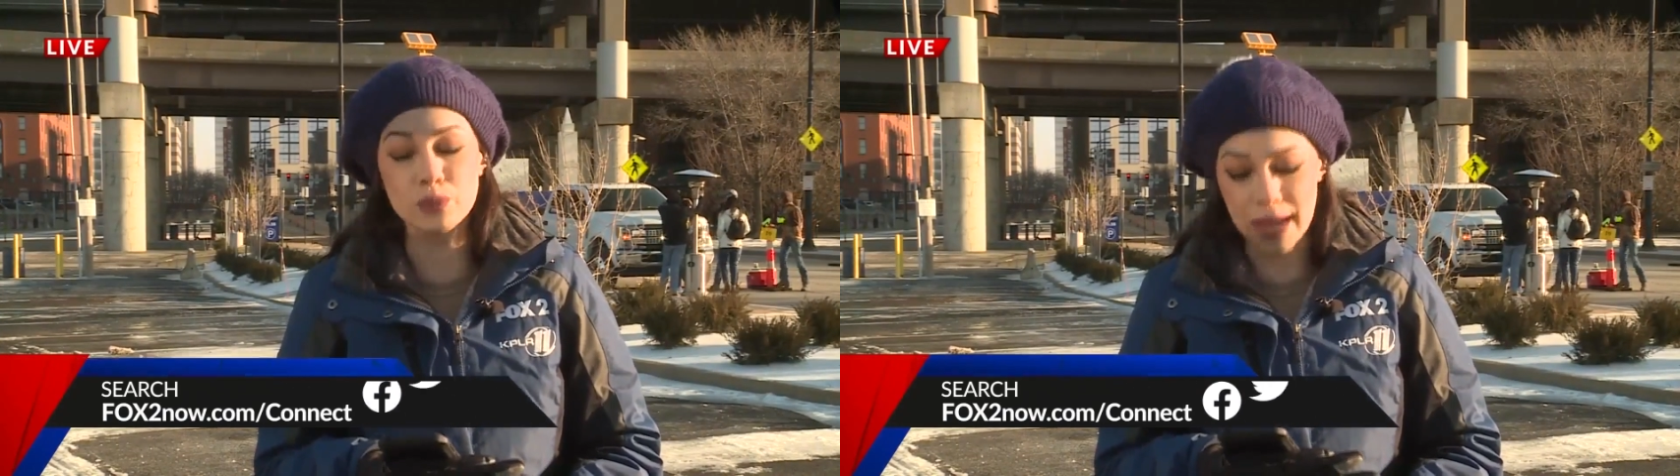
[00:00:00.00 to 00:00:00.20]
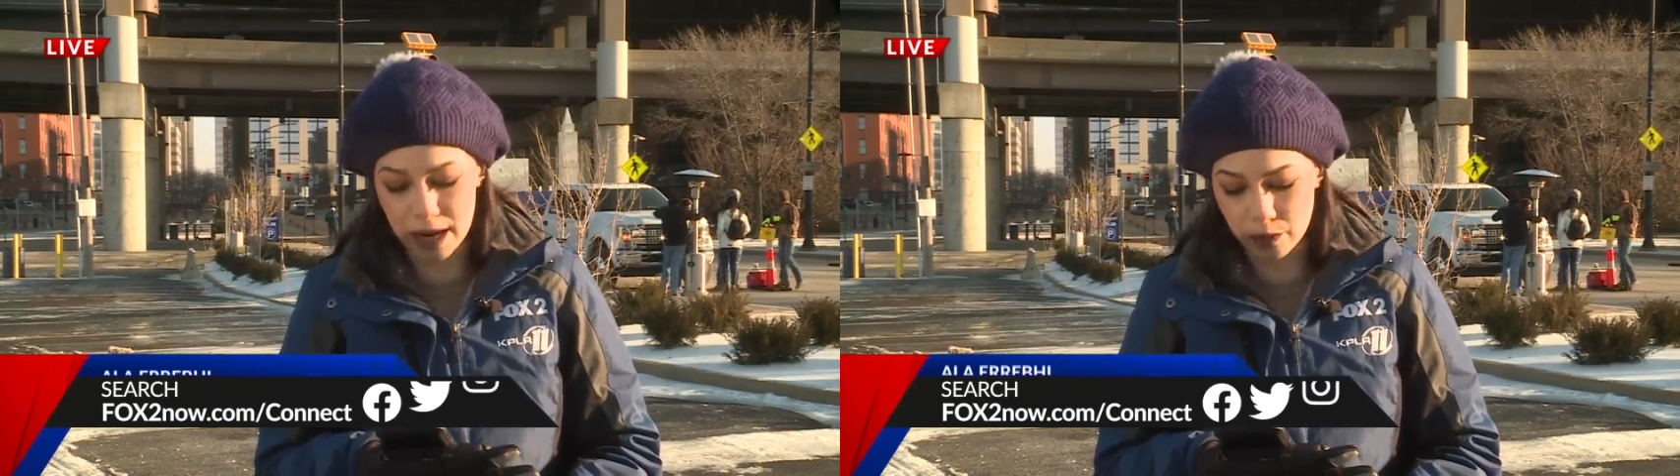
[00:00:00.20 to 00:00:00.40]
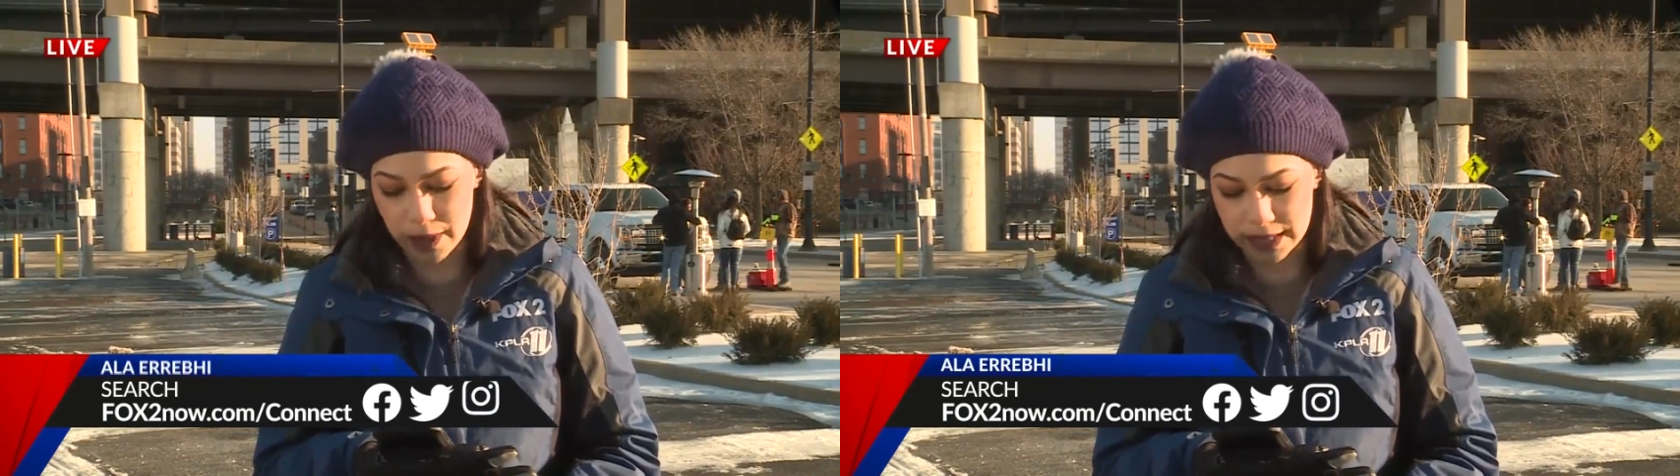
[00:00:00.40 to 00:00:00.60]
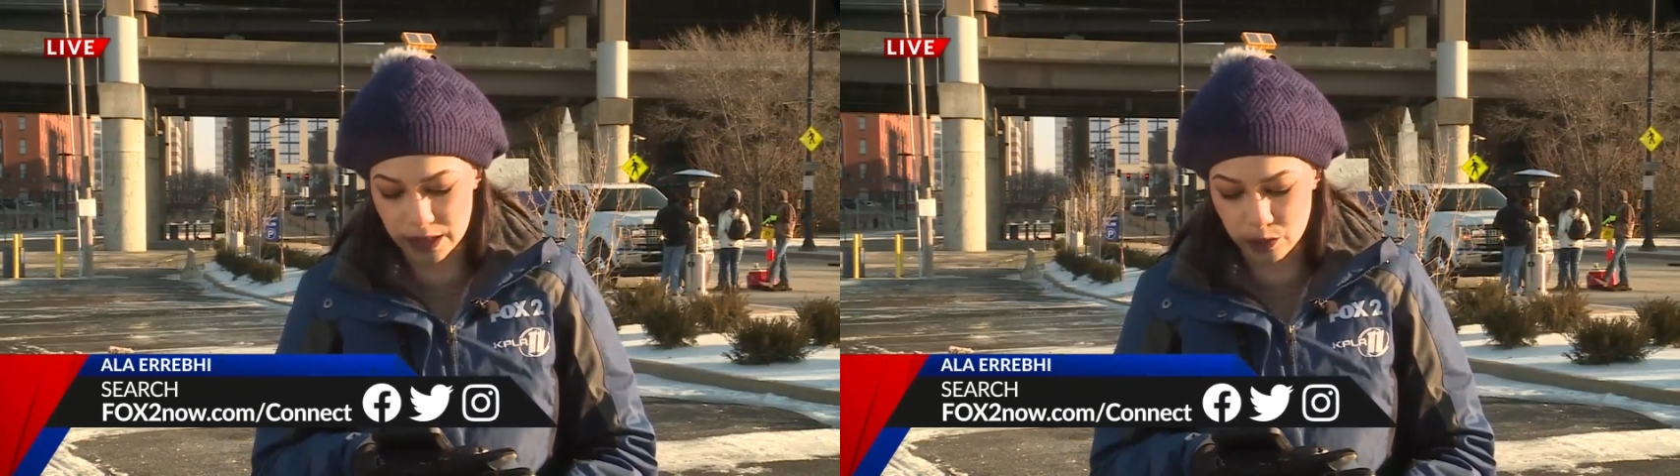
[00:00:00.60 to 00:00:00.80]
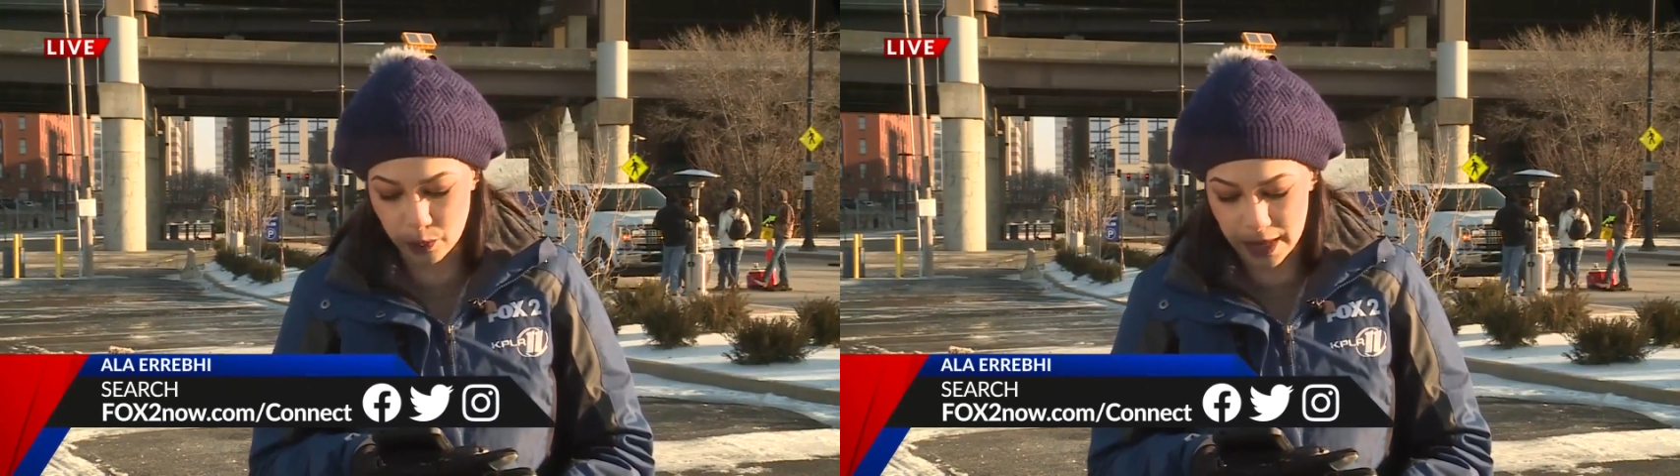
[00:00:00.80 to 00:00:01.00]
drag
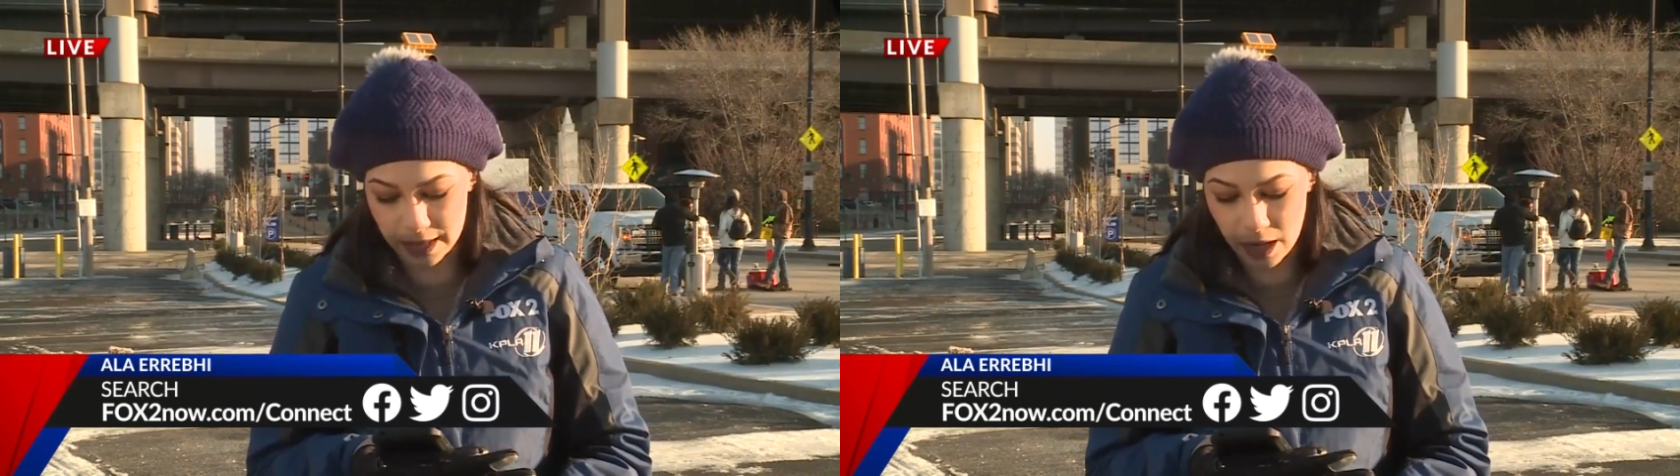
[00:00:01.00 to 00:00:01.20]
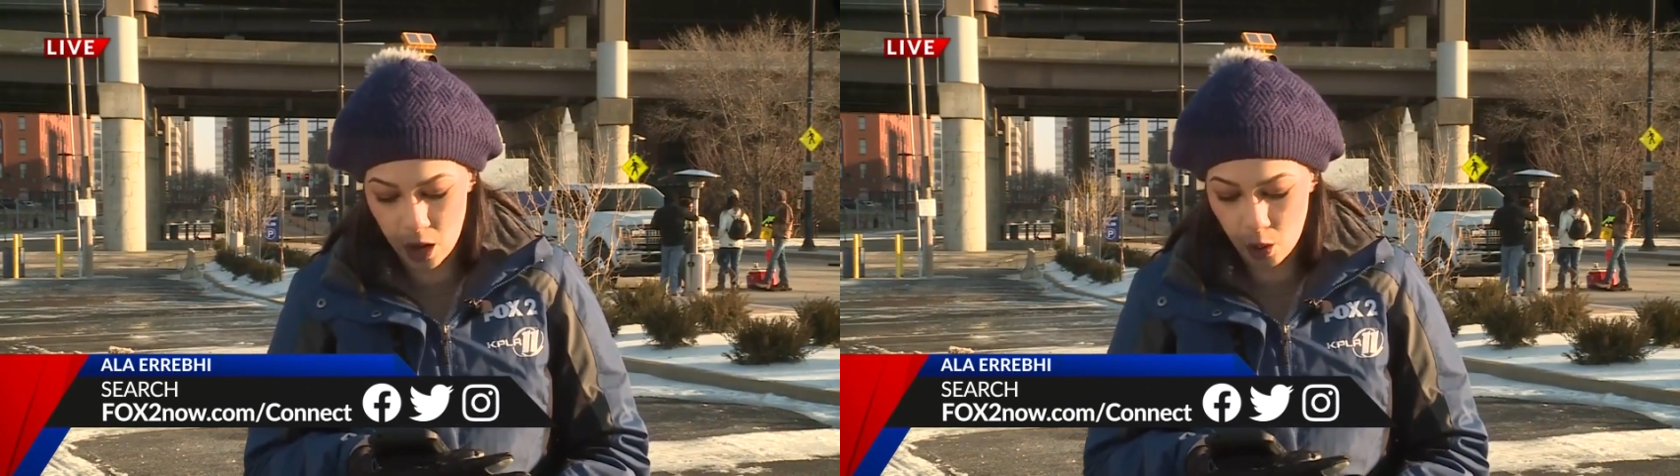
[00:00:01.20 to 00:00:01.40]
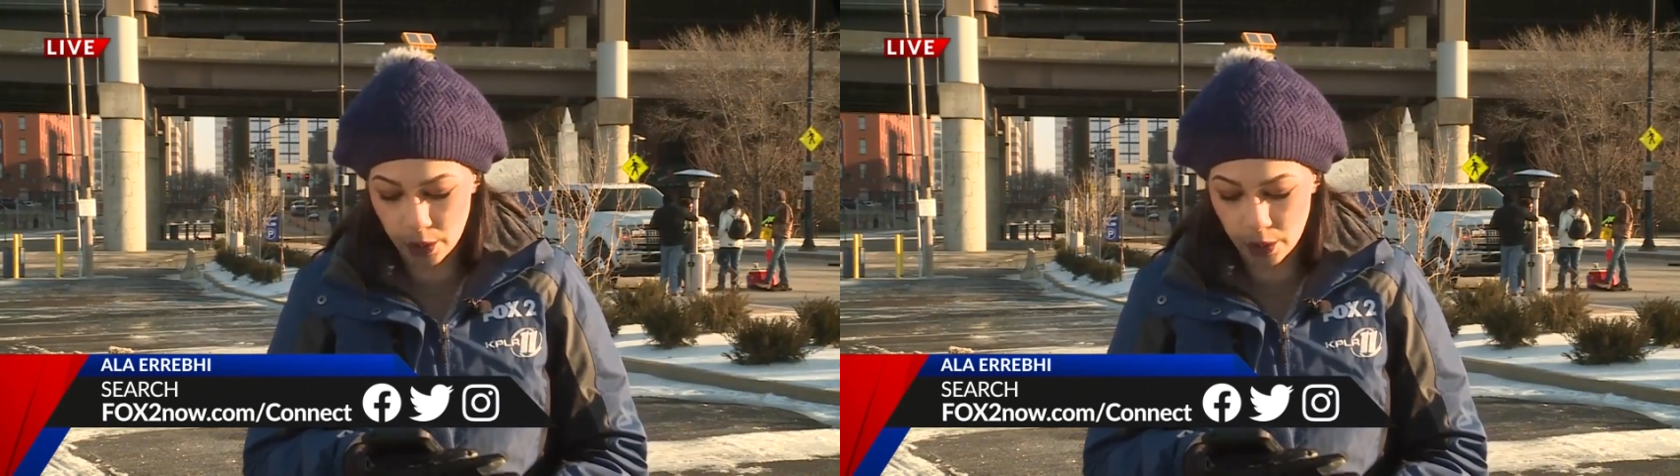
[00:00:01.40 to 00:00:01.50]
race as well,